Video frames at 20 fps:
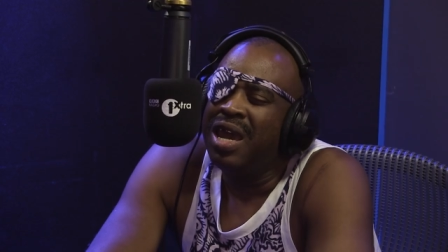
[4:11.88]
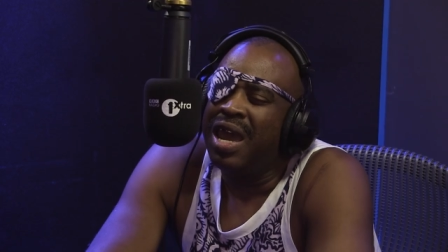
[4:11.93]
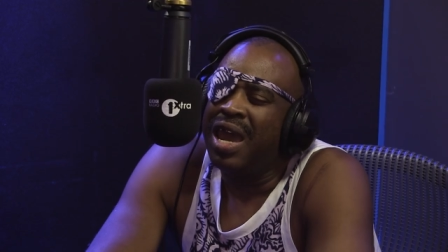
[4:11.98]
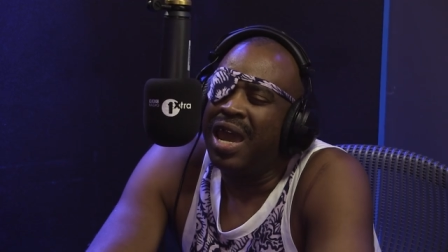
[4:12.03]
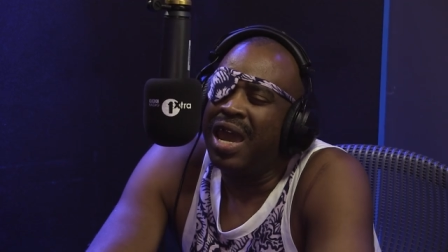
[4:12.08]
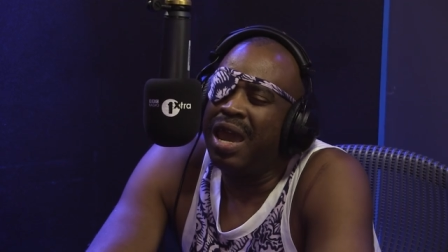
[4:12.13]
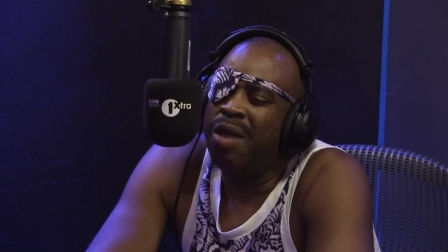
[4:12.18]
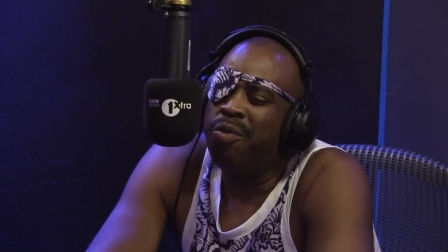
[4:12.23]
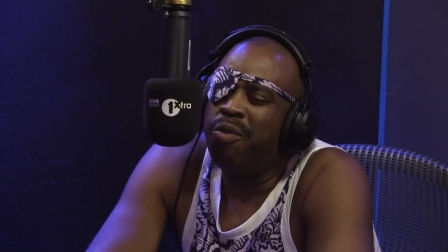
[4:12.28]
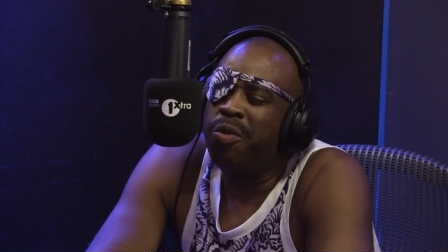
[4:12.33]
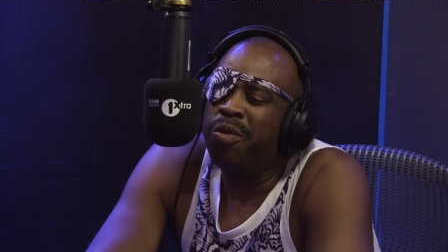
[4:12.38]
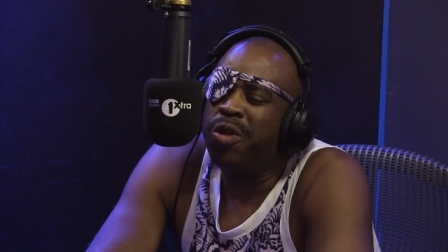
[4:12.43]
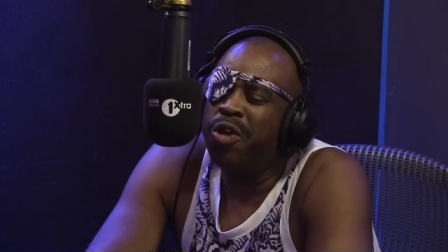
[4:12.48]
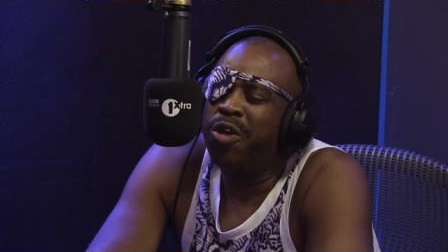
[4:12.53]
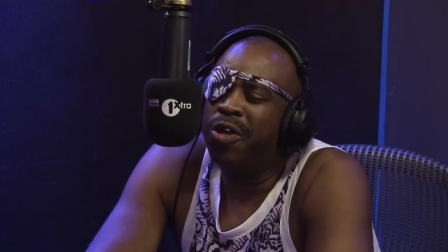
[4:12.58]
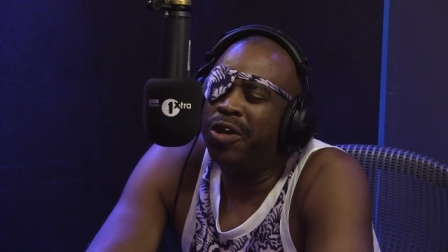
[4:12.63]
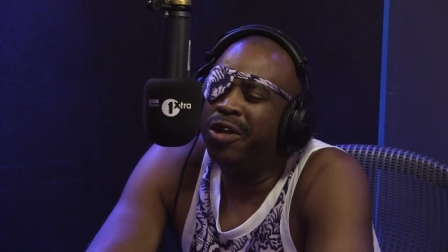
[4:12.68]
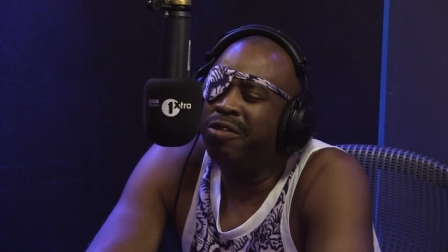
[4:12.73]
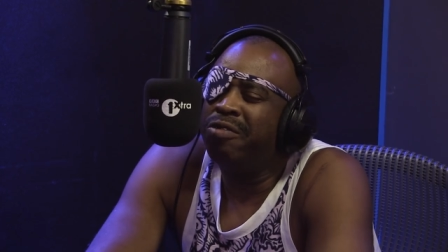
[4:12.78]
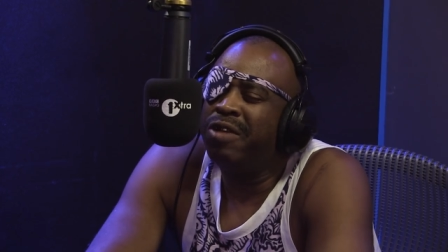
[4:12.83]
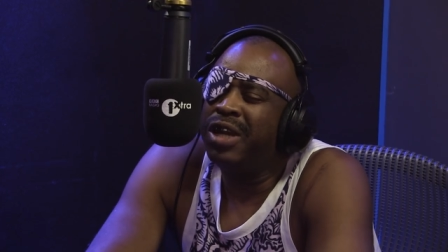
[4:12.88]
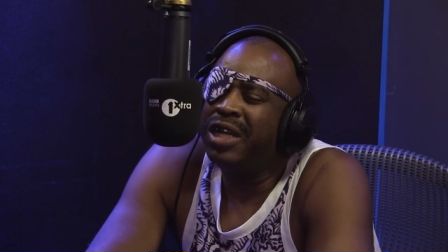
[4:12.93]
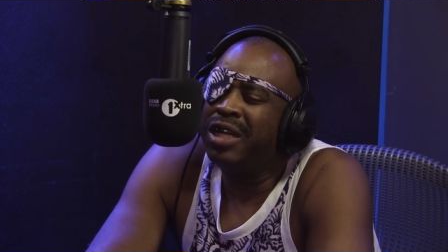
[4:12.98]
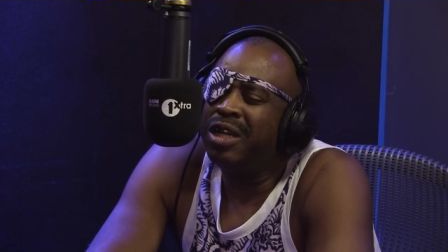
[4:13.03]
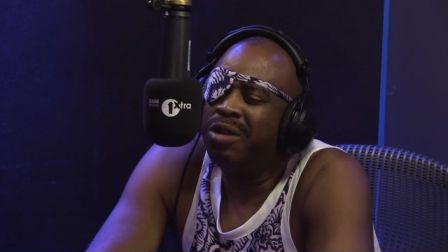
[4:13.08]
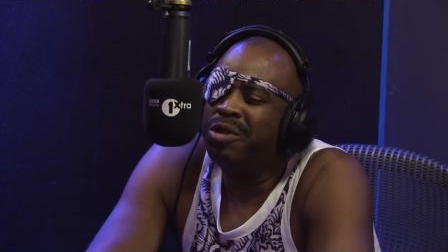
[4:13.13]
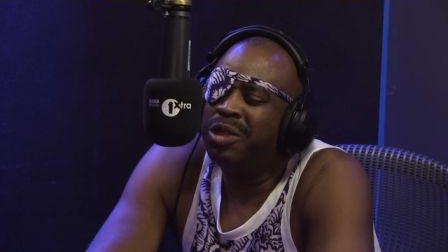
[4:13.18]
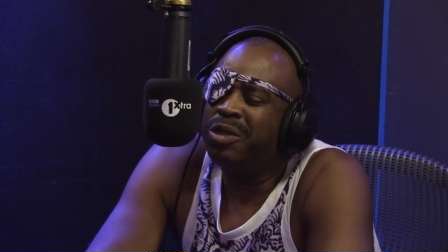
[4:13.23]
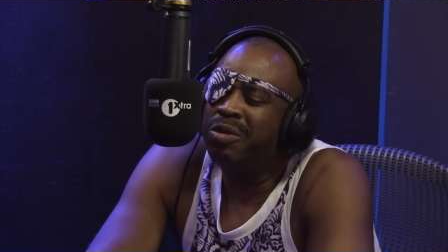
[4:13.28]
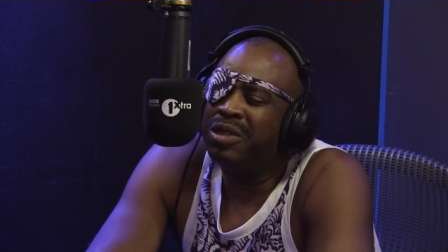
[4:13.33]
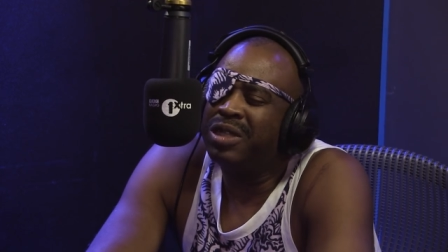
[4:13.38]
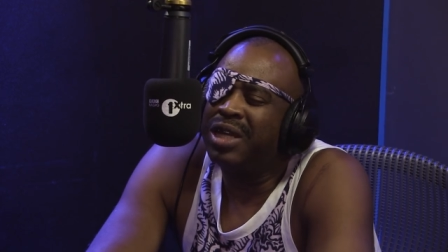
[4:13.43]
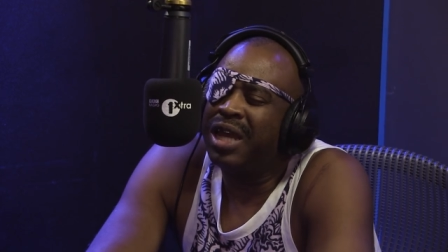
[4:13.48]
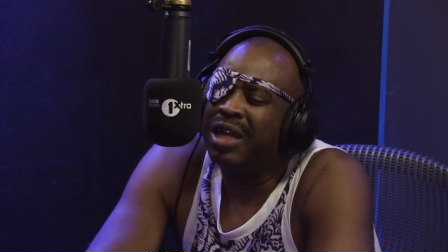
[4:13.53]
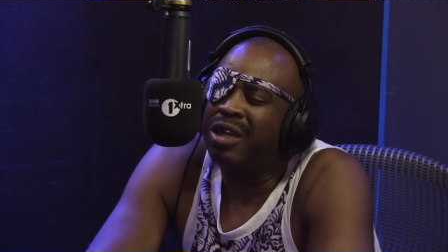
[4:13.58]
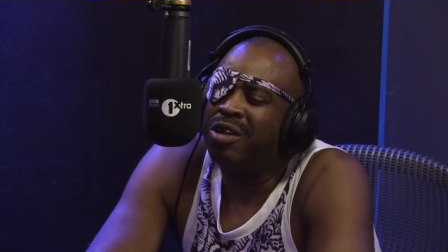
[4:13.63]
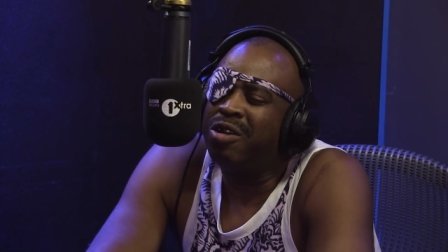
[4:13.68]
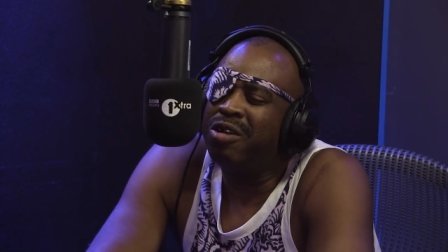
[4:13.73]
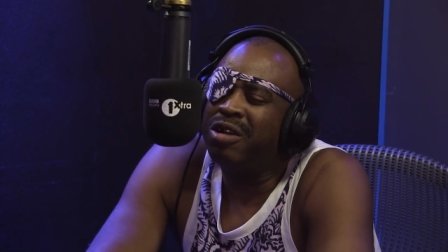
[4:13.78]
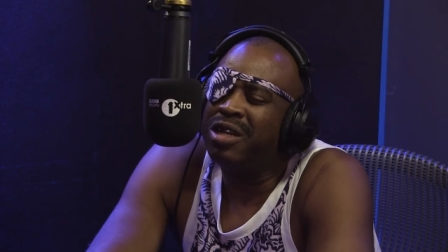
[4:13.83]
And what we heard on the radio, which was
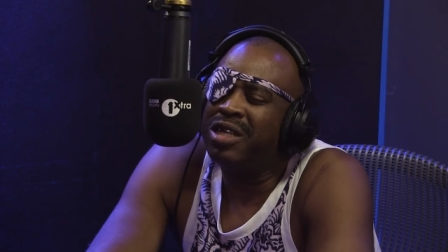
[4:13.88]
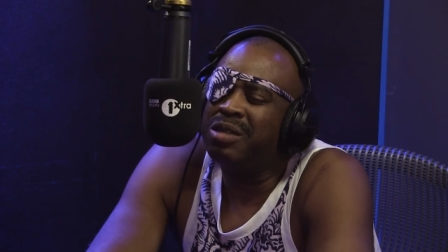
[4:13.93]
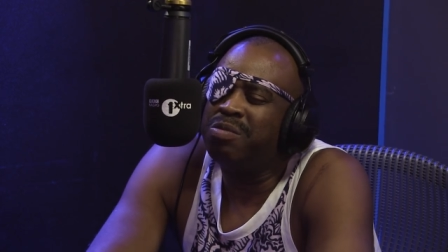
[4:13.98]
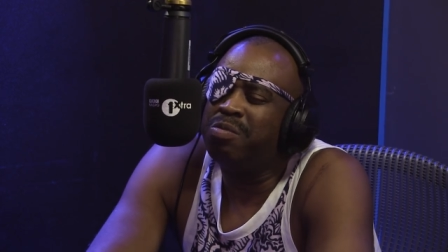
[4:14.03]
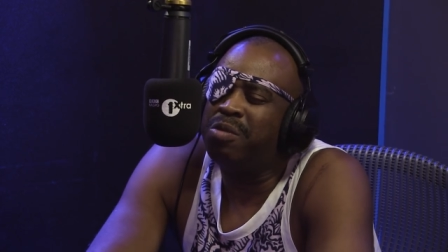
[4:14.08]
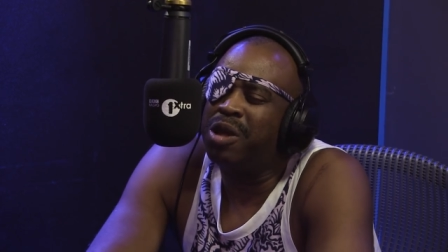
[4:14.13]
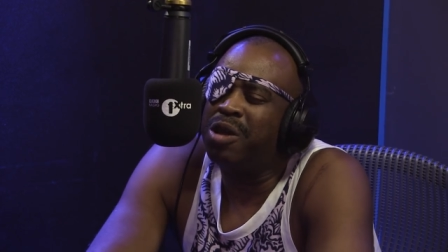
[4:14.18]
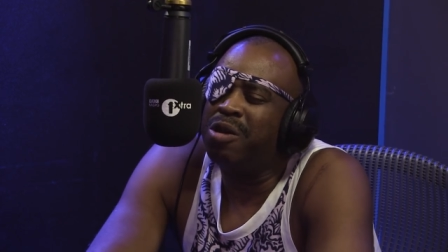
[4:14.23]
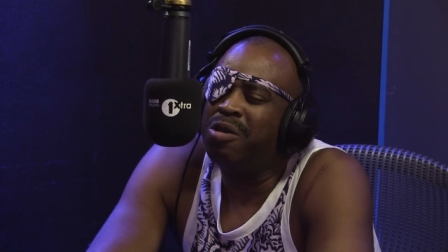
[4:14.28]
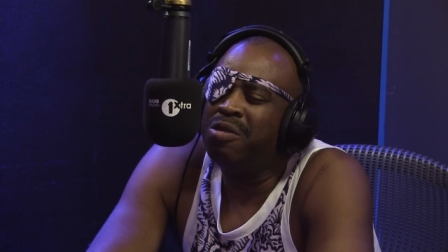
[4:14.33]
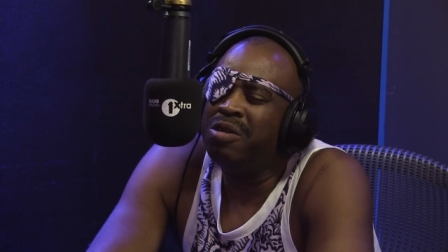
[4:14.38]
like Kurtis Blow.